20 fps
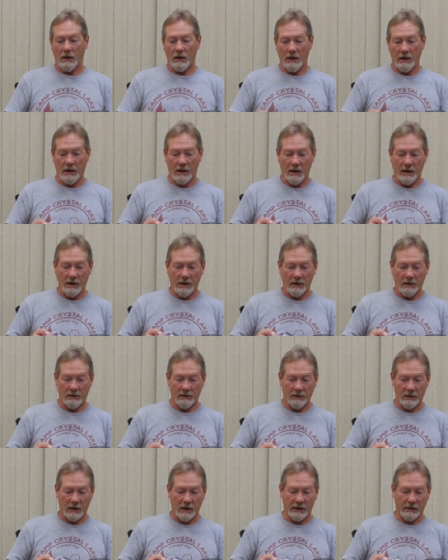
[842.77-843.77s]
and
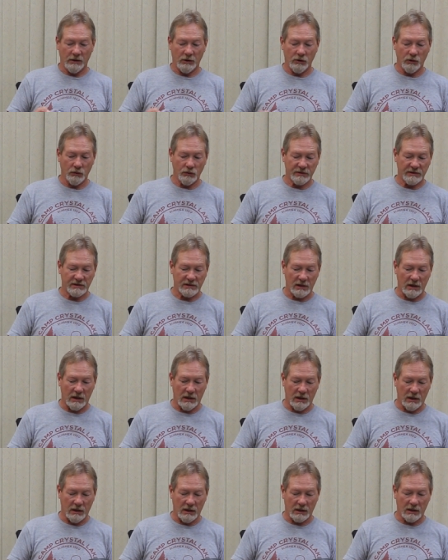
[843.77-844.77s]
I used
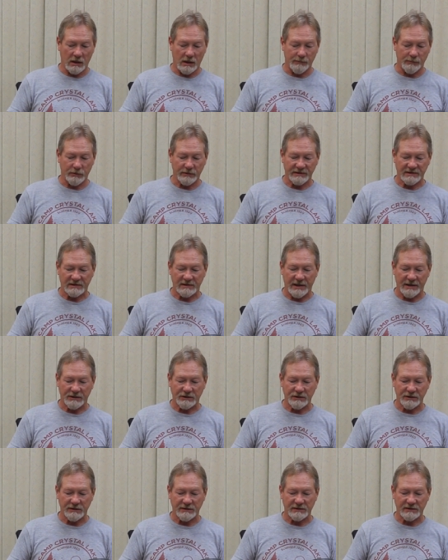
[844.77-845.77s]
a couple
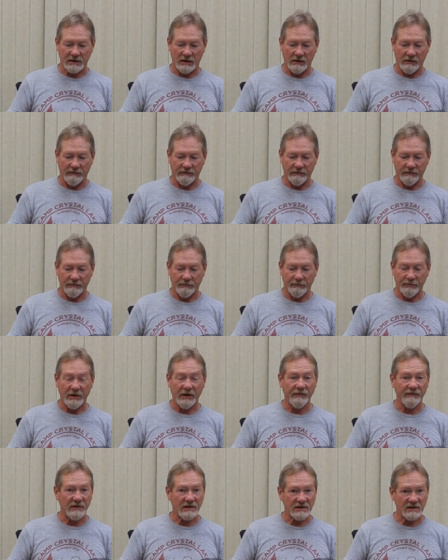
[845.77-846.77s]
sections of
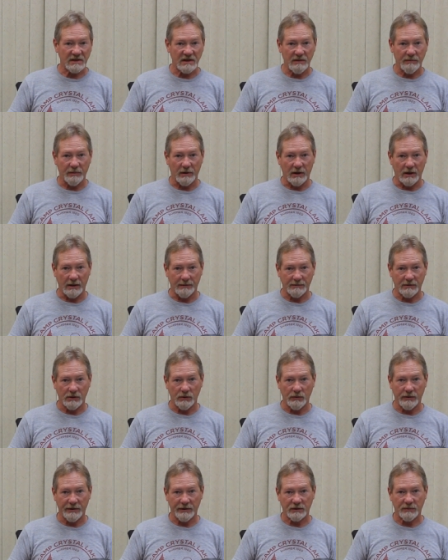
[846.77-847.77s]
PVC pipe,
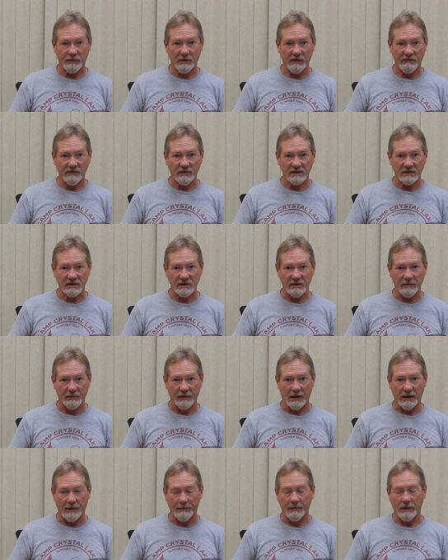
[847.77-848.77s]
2-inch PVC
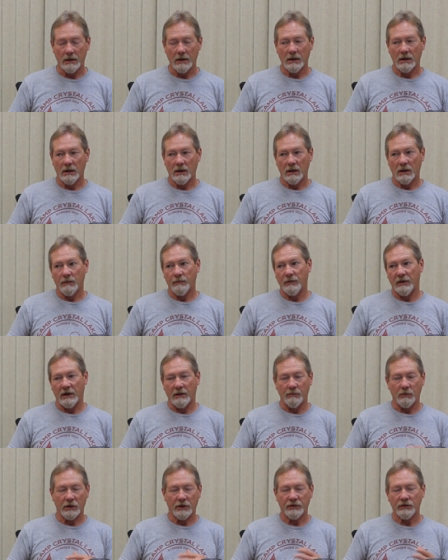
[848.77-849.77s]
pipe. But I'm
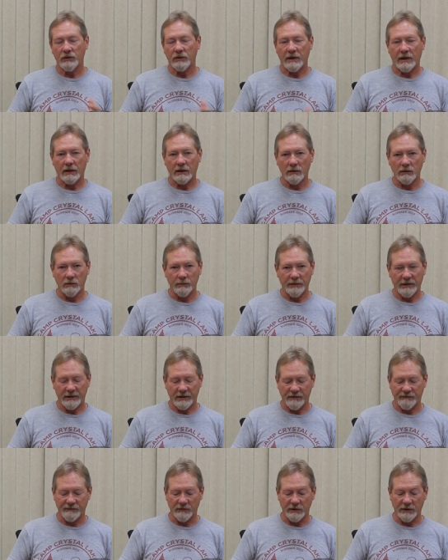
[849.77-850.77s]
going to do that a little bit
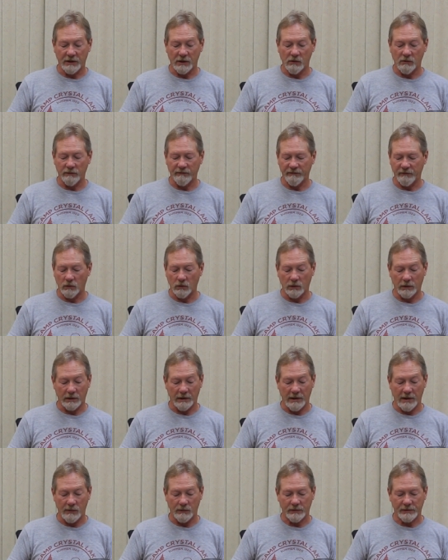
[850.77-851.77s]
differently going forward, and
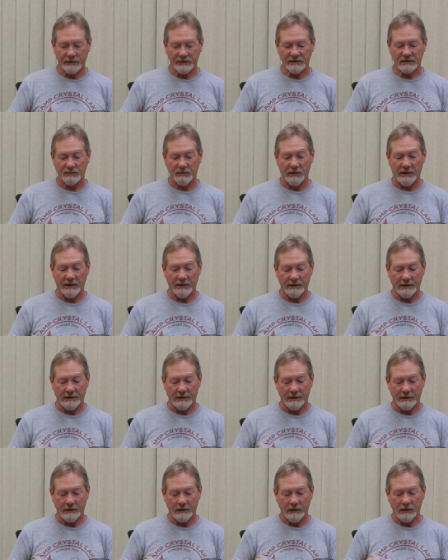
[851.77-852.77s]
I will explain
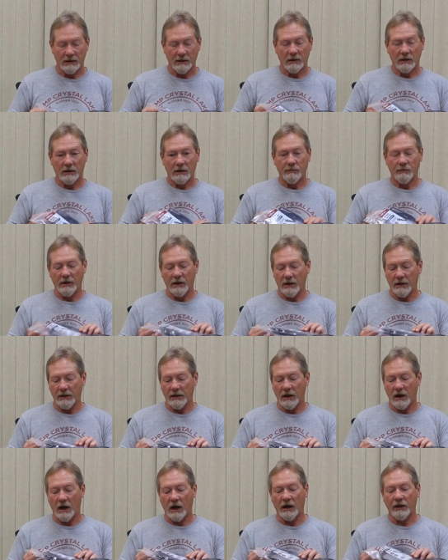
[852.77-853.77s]
that.
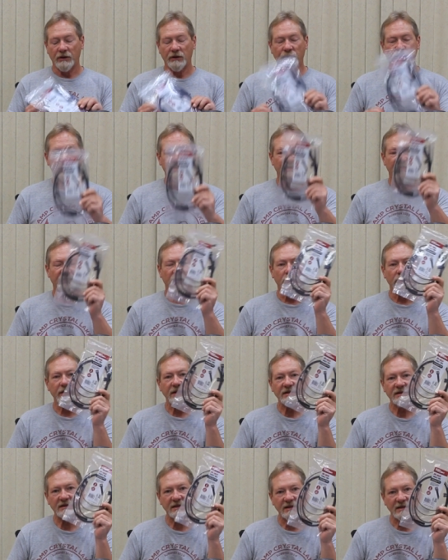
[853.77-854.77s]
But I used
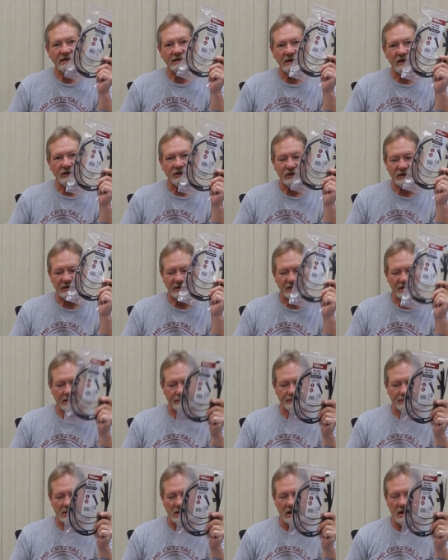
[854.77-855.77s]
36-inch
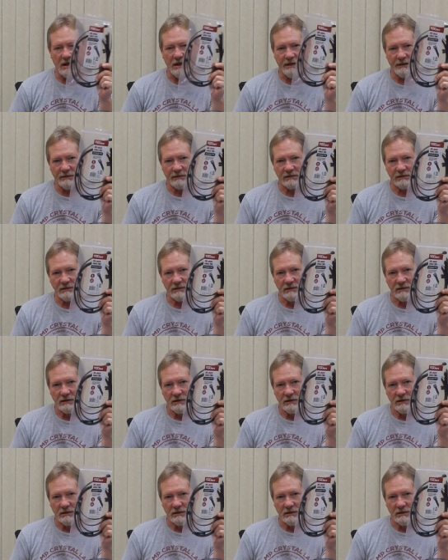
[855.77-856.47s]
zip ties